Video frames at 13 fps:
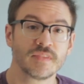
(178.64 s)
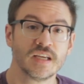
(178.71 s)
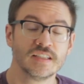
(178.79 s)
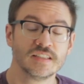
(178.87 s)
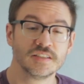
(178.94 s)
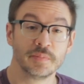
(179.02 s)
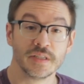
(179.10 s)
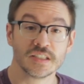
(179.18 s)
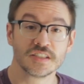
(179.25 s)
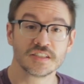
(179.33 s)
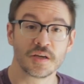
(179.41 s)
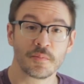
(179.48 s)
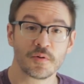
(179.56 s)
This has been
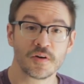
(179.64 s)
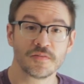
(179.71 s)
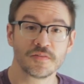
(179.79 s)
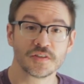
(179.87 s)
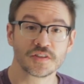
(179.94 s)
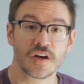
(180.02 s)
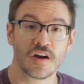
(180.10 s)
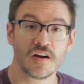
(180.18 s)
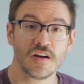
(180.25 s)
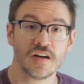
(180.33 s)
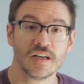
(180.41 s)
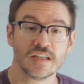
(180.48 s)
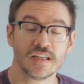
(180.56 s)
Summer of Guitar.